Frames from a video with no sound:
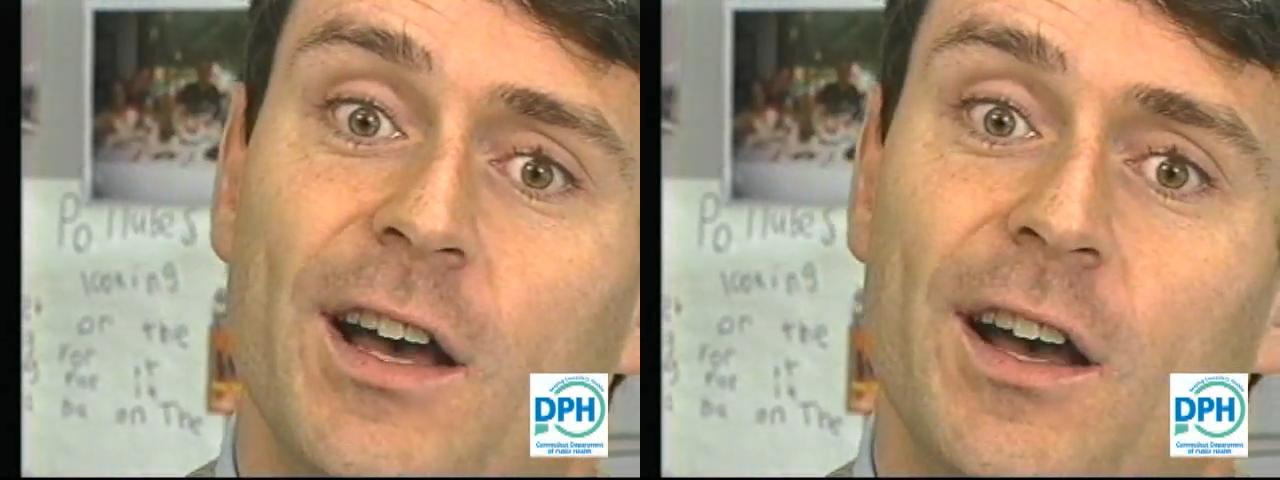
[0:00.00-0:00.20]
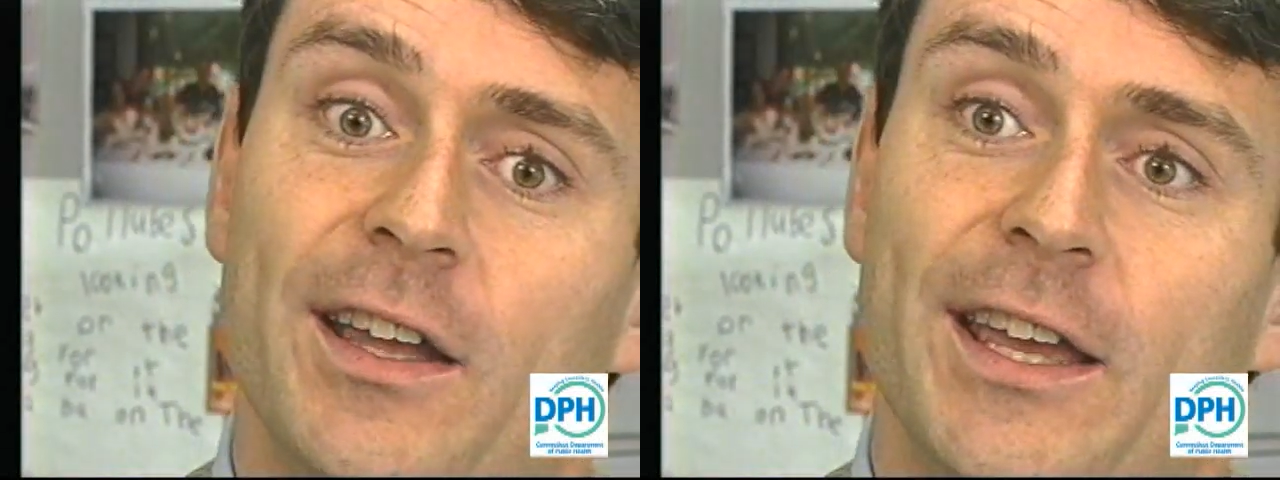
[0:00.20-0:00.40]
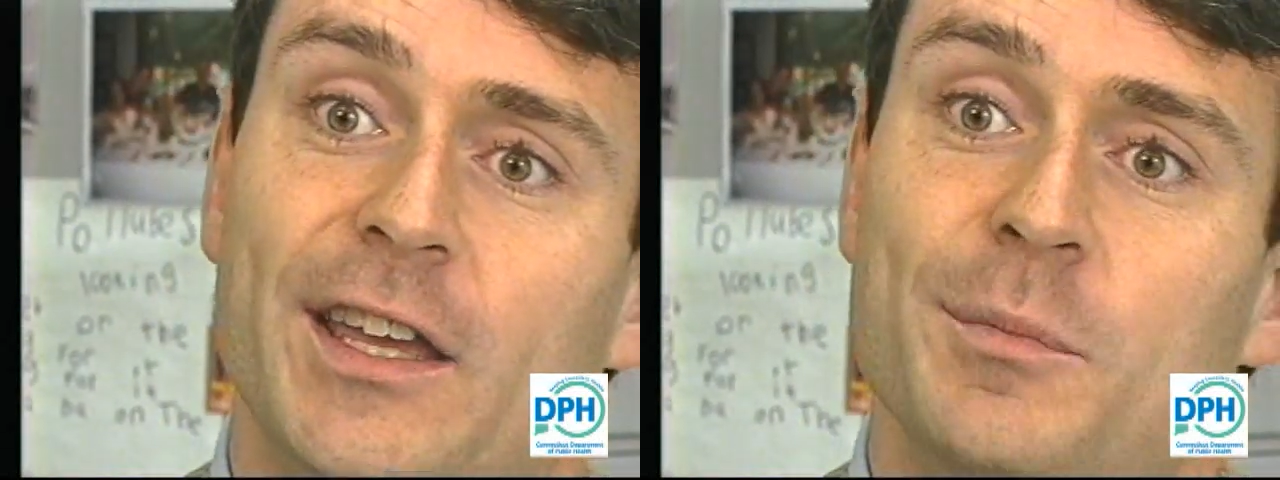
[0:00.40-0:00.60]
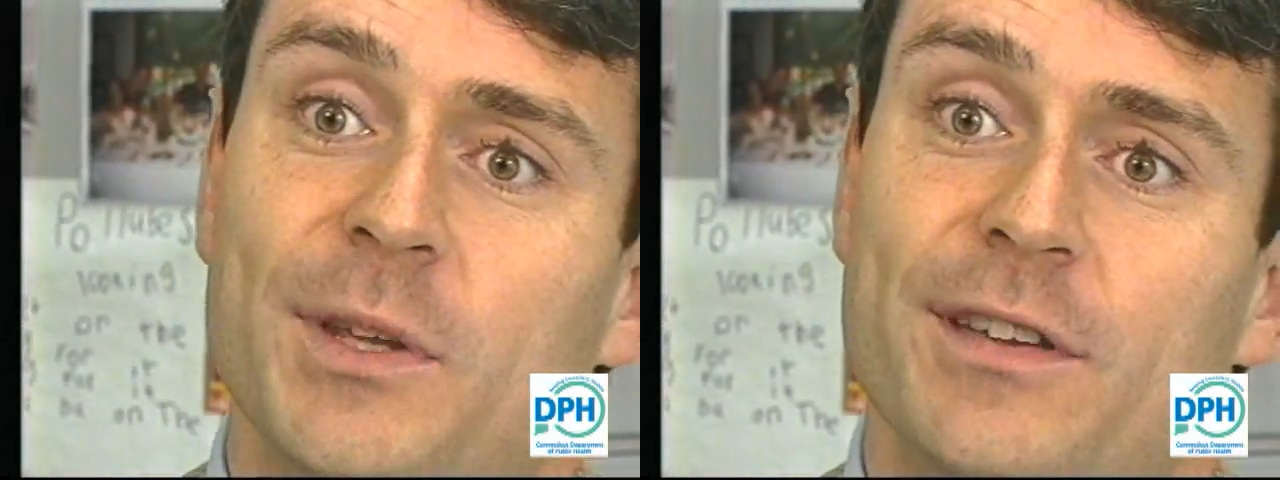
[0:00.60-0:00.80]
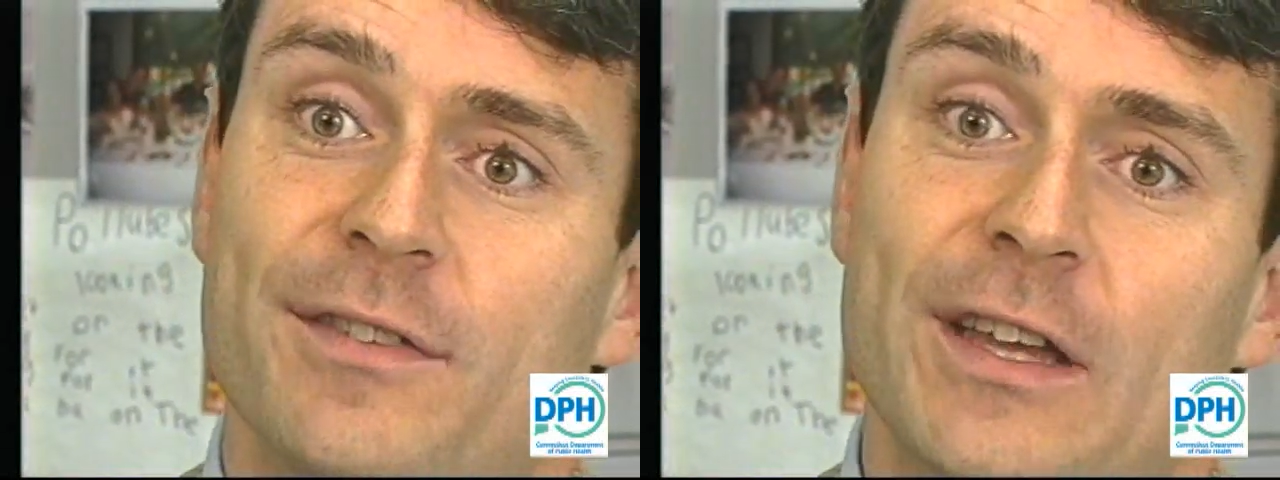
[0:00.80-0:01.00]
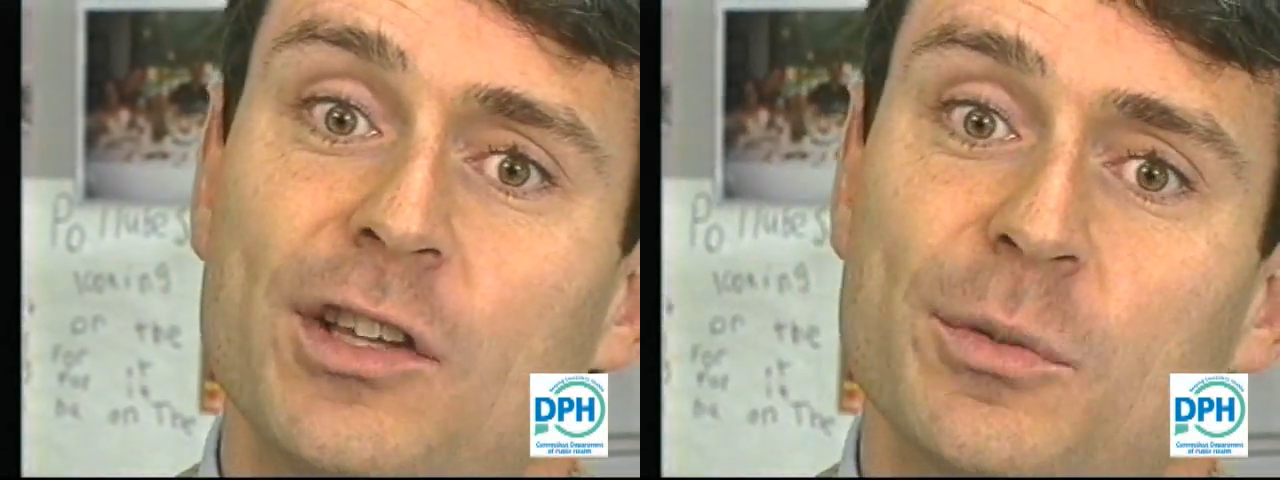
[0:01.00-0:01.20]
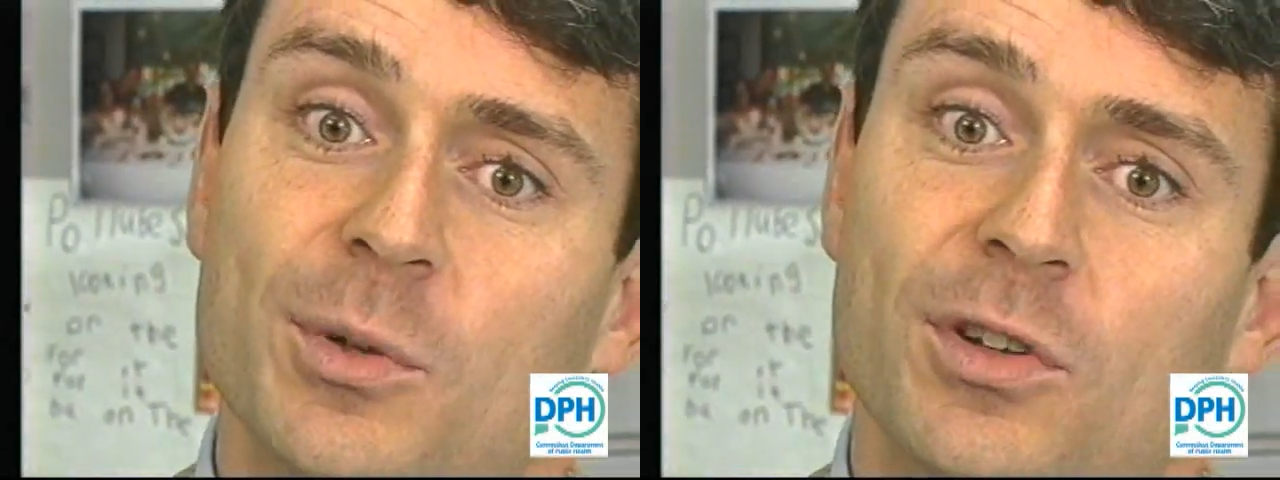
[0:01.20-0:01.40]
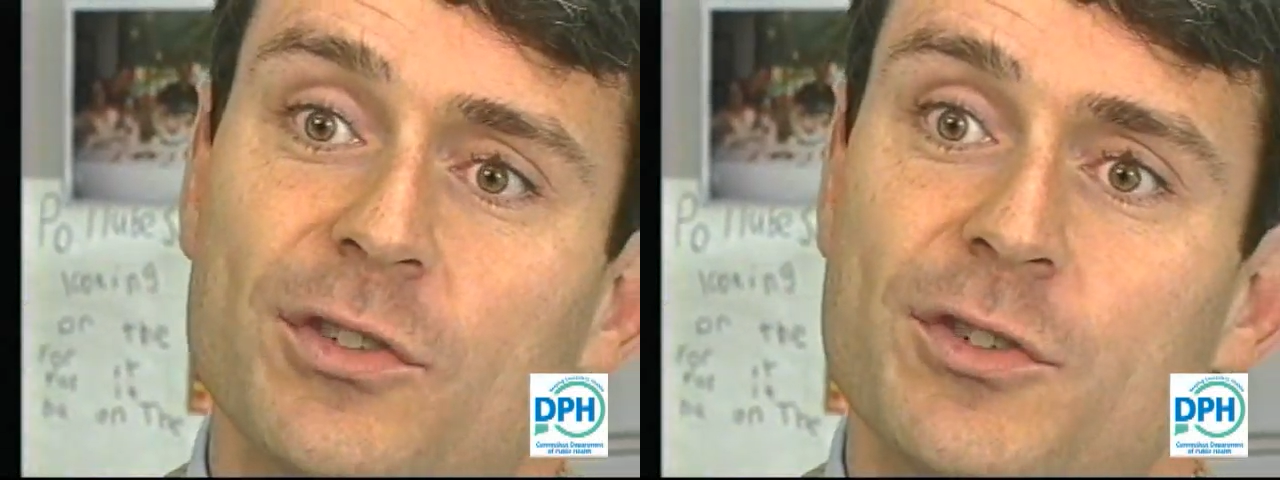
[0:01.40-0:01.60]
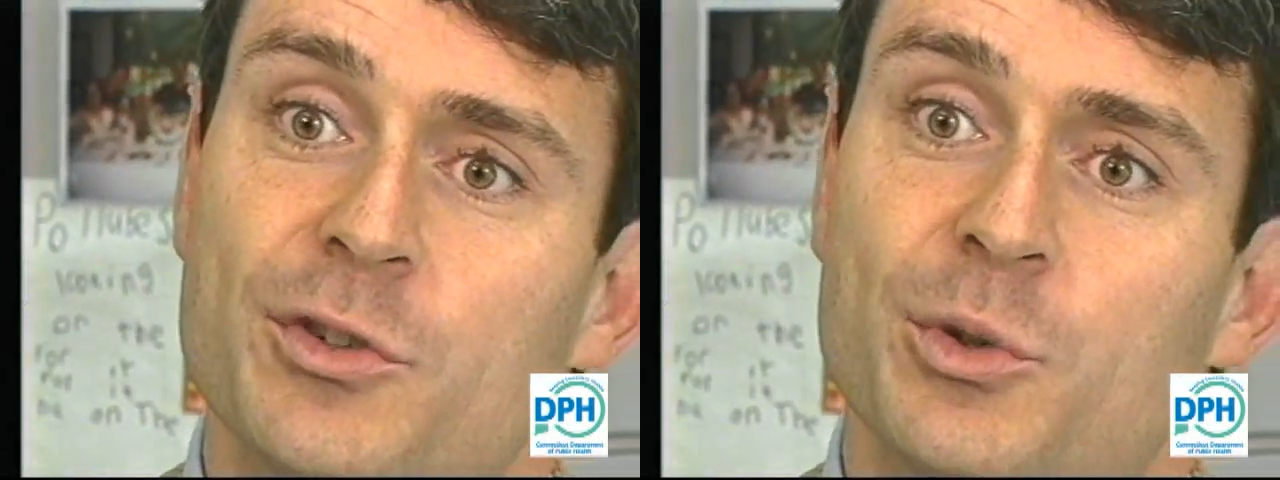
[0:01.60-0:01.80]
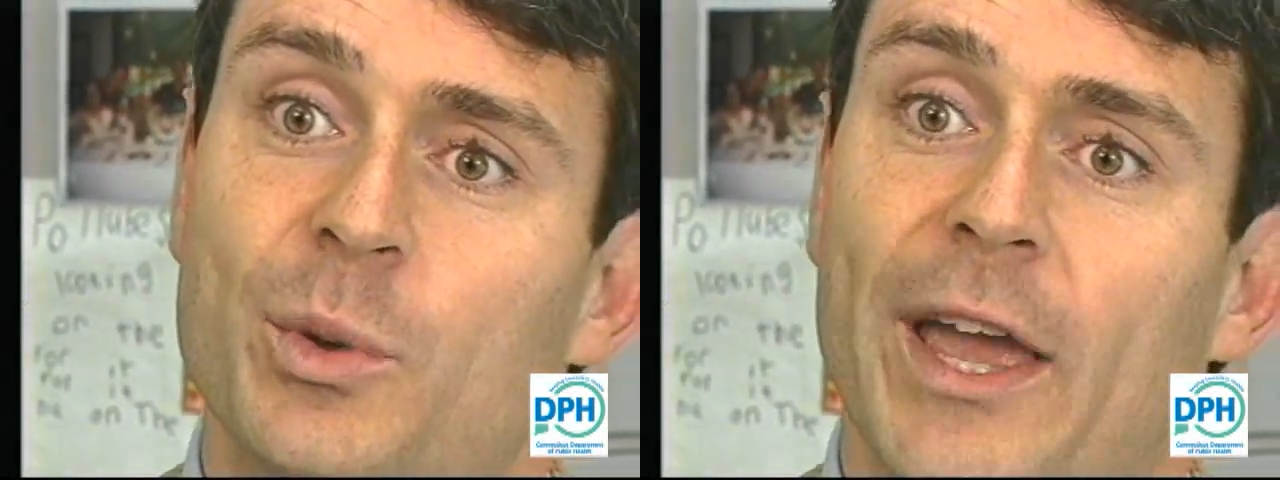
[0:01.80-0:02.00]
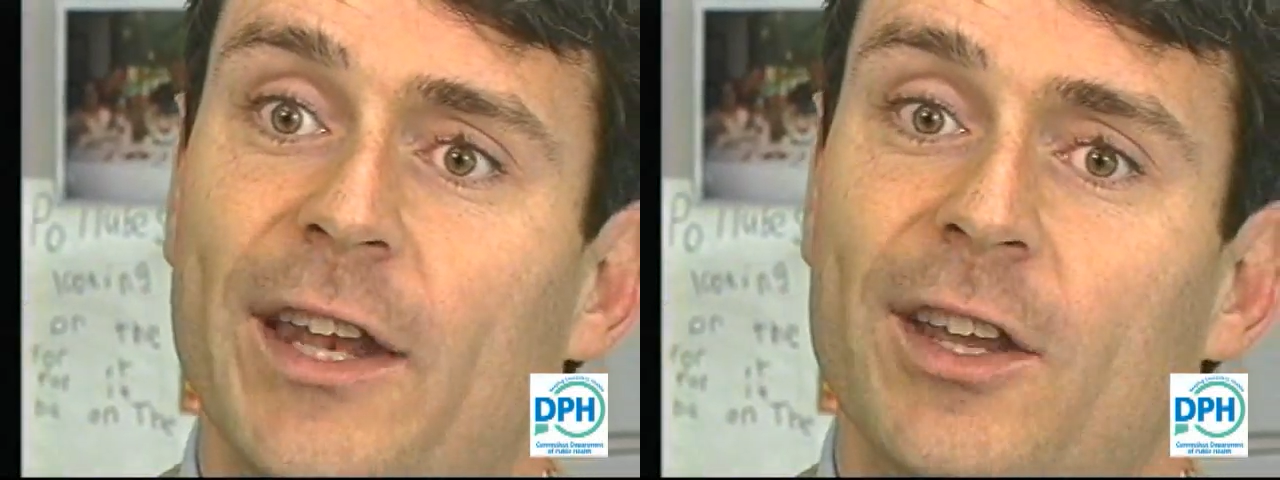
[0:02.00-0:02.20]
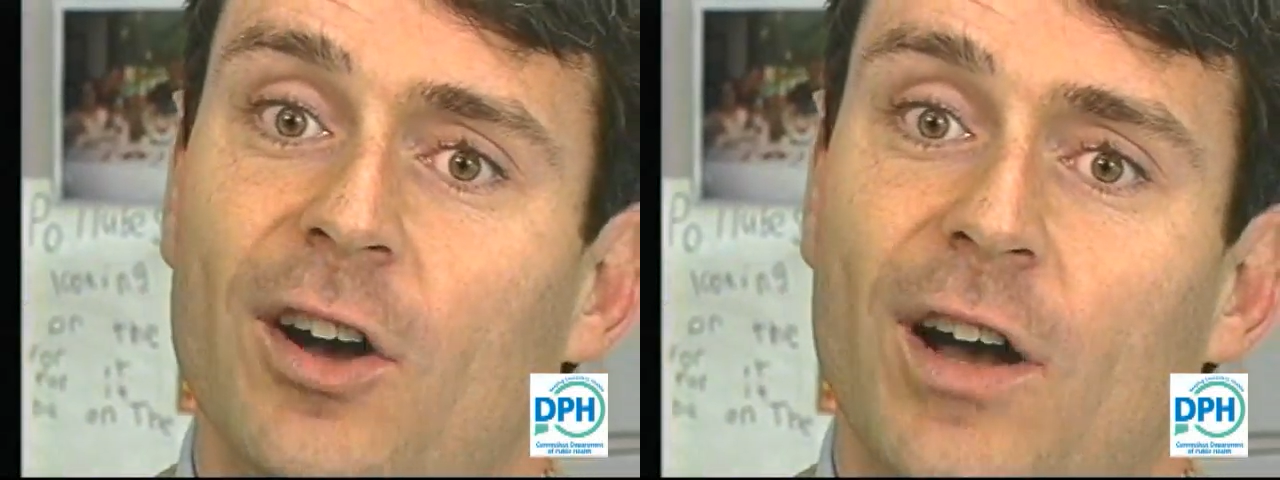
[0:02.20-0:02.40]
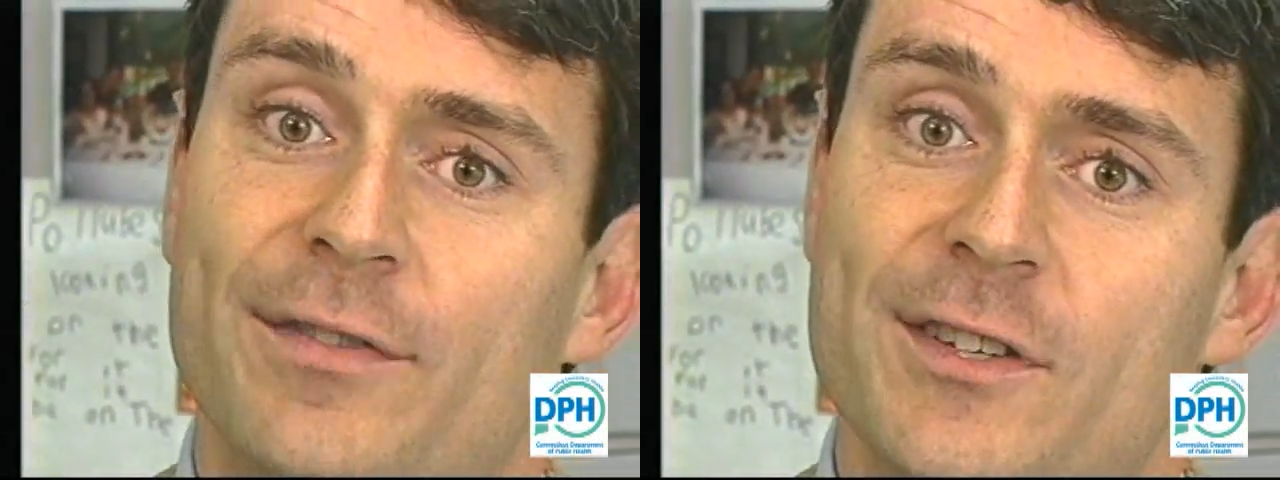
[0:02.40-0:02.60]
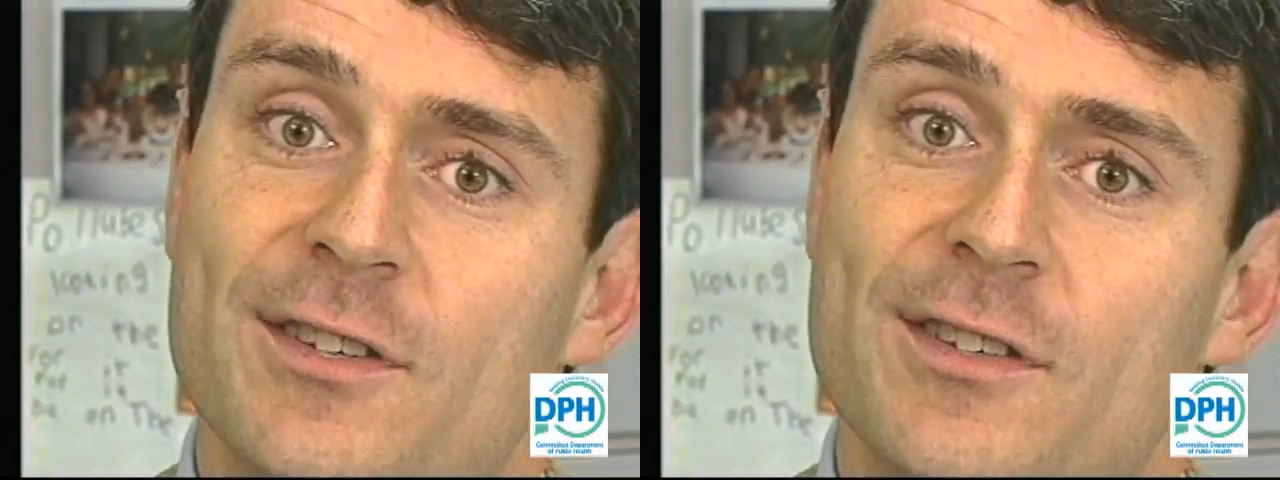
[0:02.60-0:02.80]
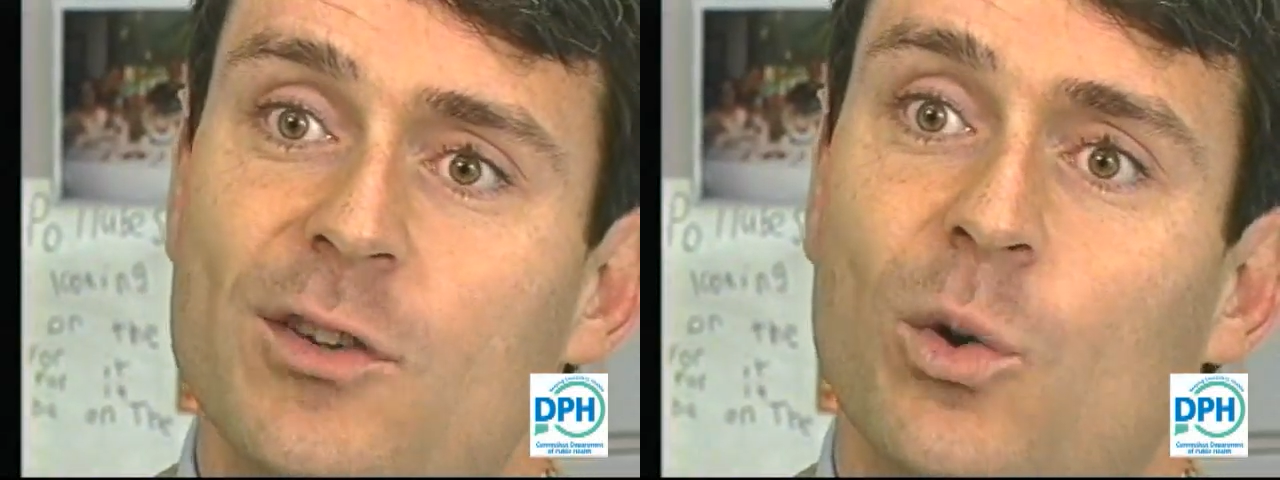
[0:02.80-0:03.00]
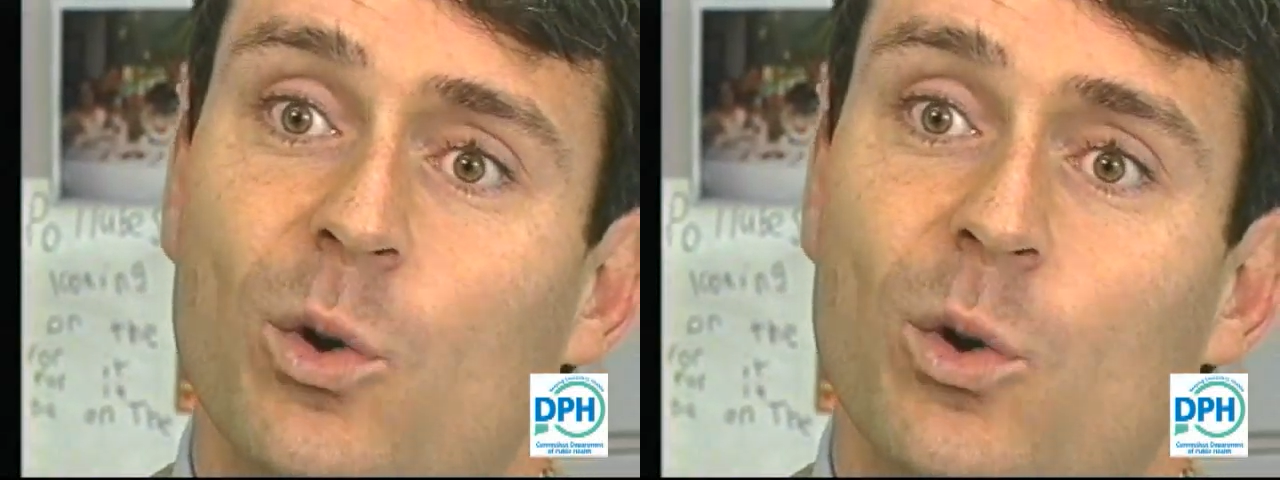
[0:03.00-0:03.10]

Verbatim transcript: uh, it can be available to any office